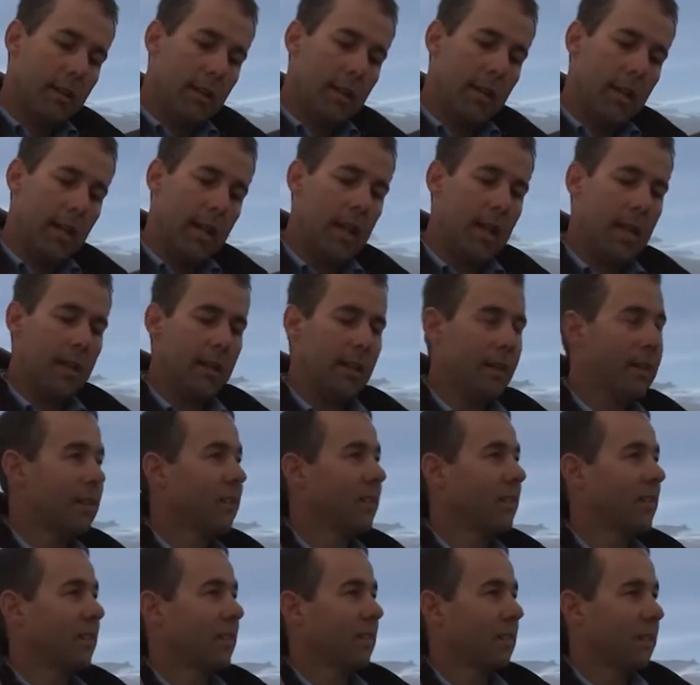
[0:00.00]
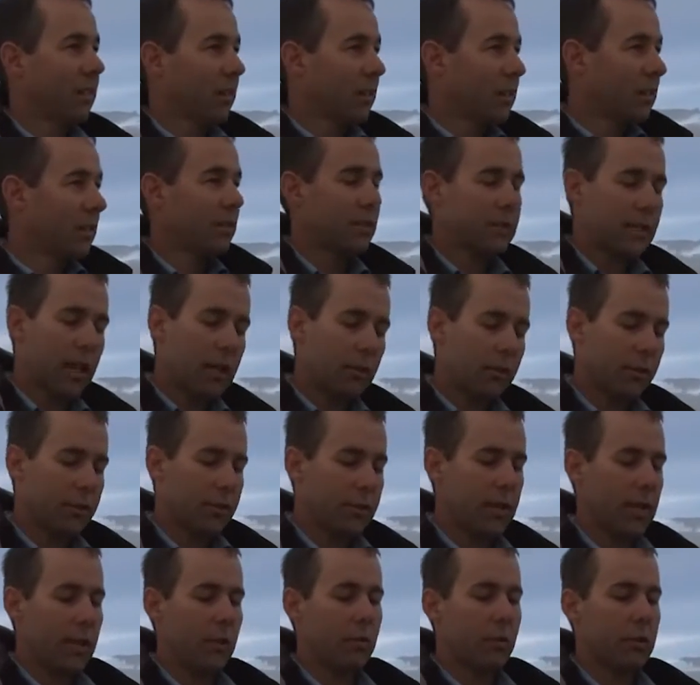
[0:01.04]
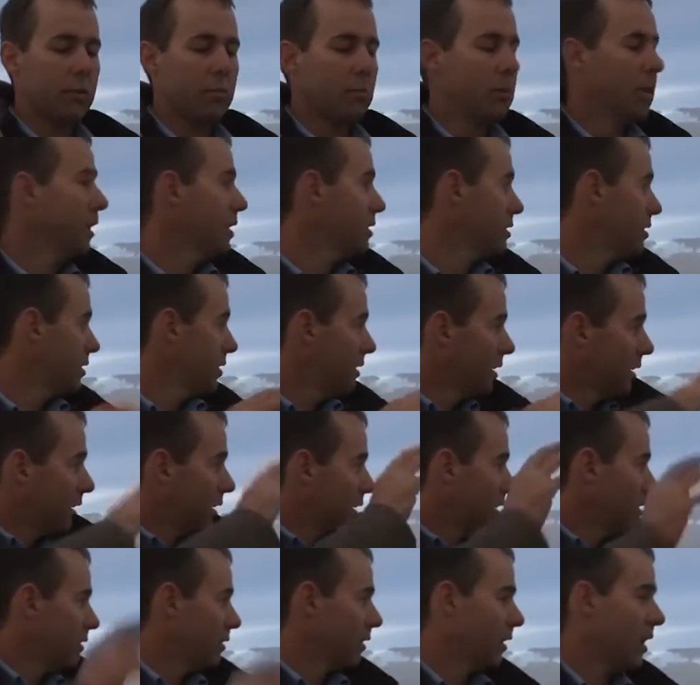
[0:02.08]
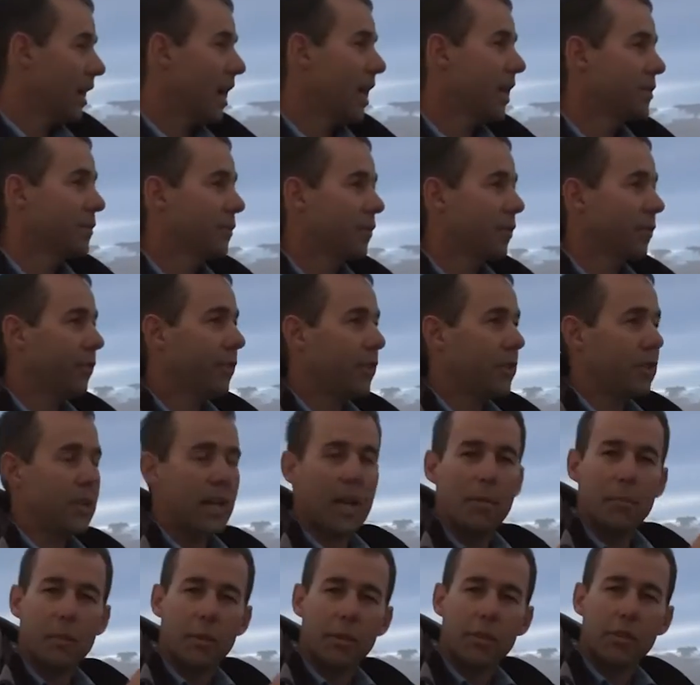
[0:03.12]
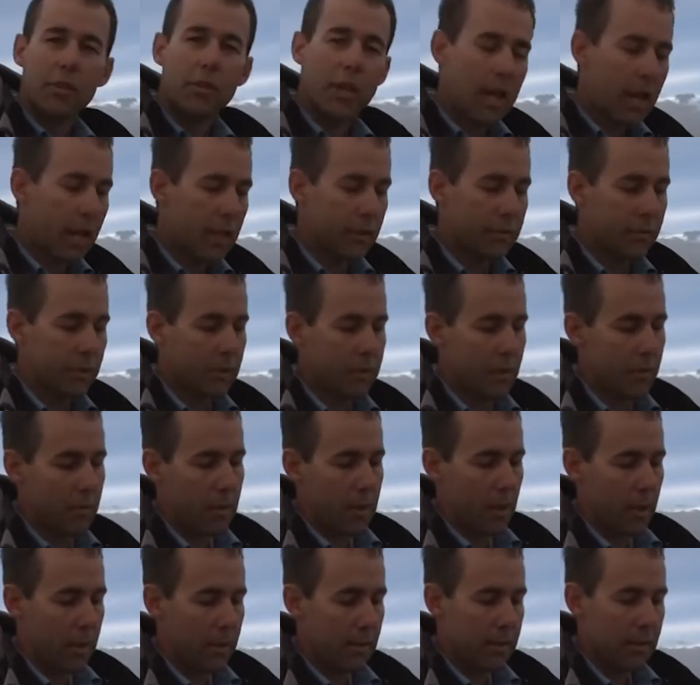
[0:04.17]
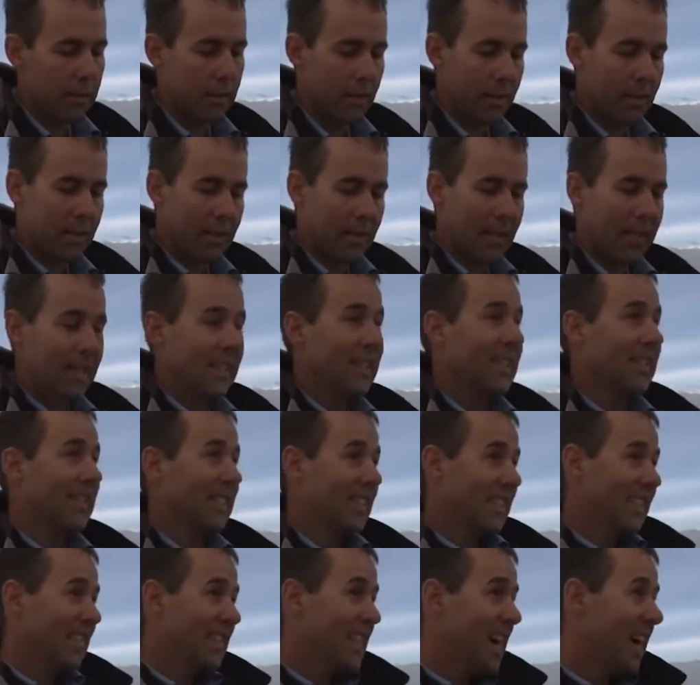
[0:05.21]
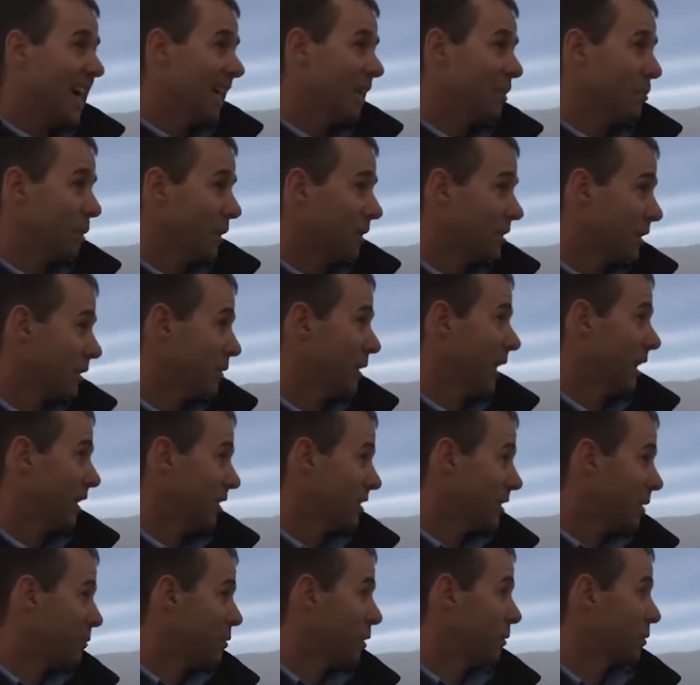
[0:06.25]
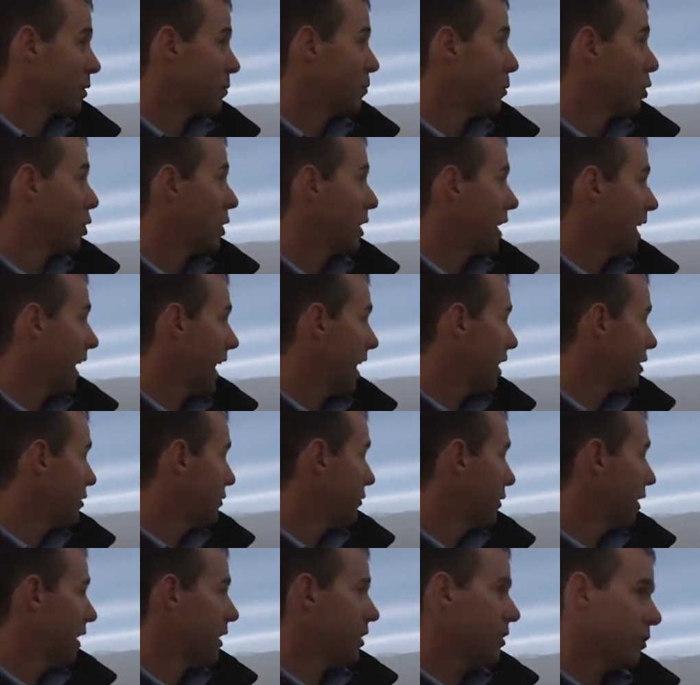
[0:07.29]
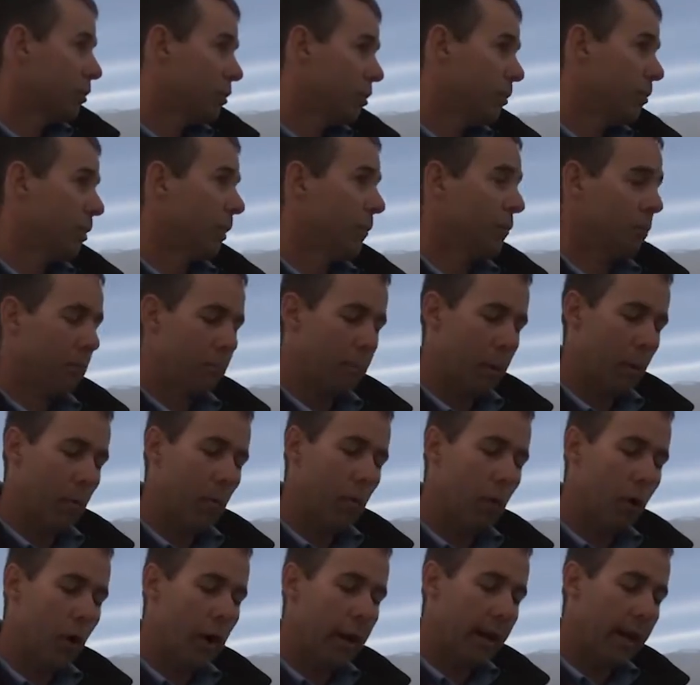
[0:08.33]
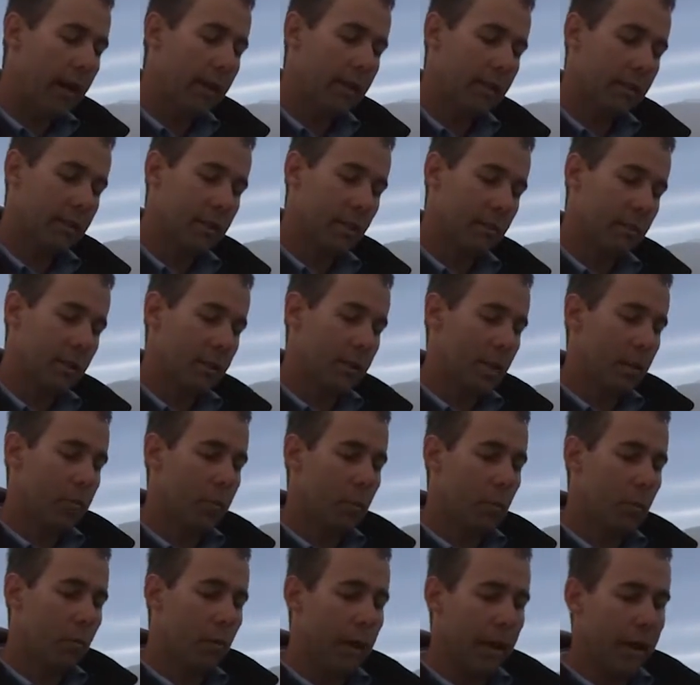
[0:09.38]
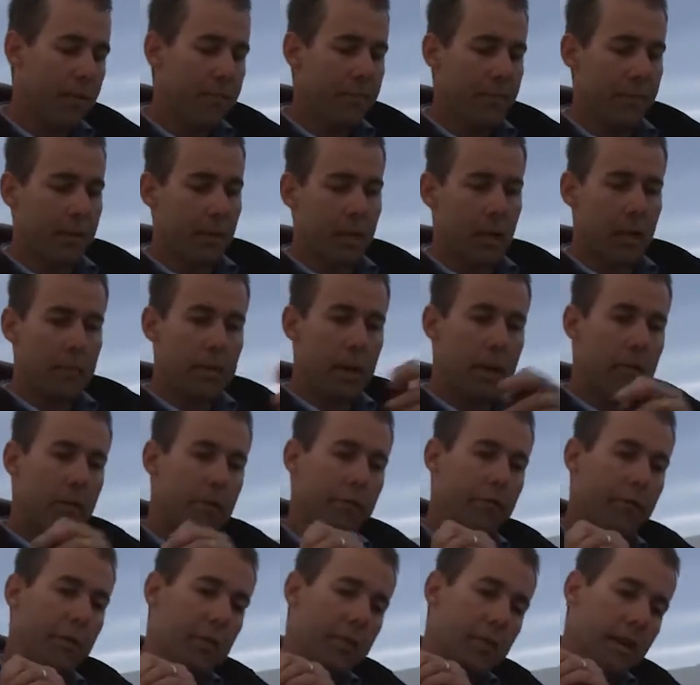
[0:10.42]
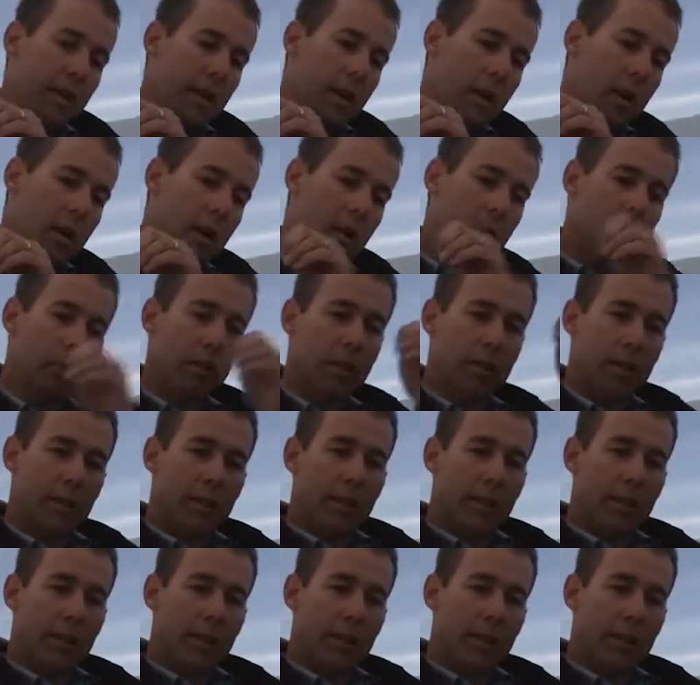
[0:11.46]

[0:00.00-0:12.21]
And a little subtle sink, which means regardless if you're fishing up in the shallows for some of those cunning and sometimes spooky edge feeders, or a bit wider into some of the deeper water, you're going to be able to fish that whole